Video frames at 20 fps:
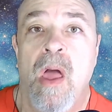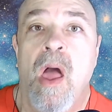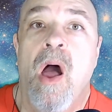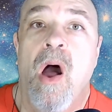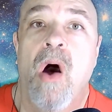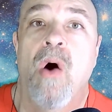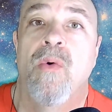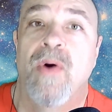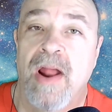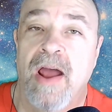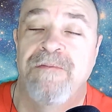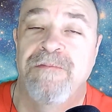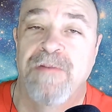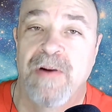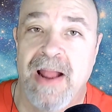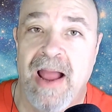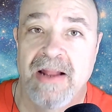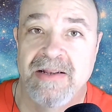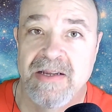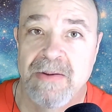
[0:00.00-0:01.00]
Oh, and I
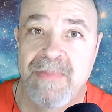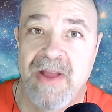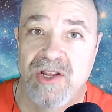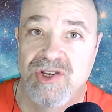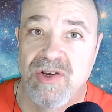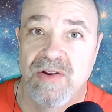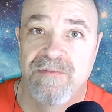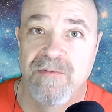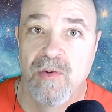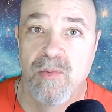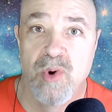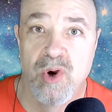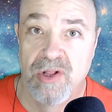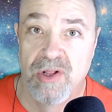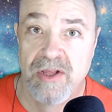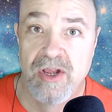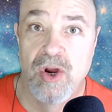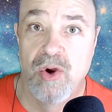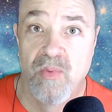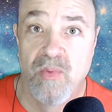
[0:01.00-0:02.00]
forgot to mention from
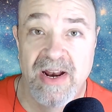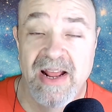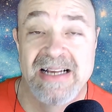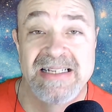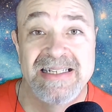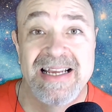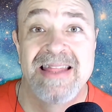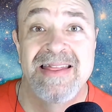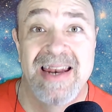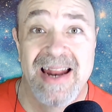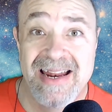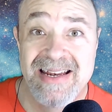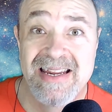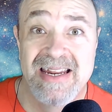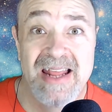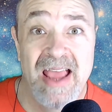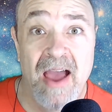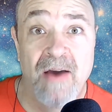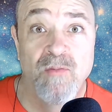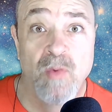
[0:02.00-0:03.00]
earlier when I said that I did
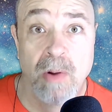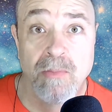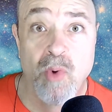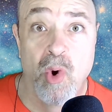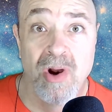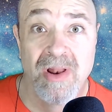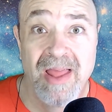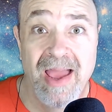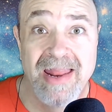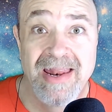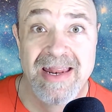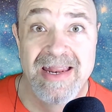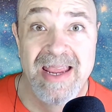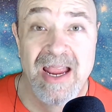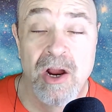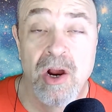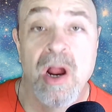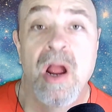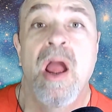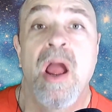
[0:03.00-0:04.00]
have one more light in
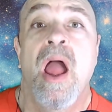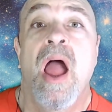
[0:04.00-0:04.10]
here.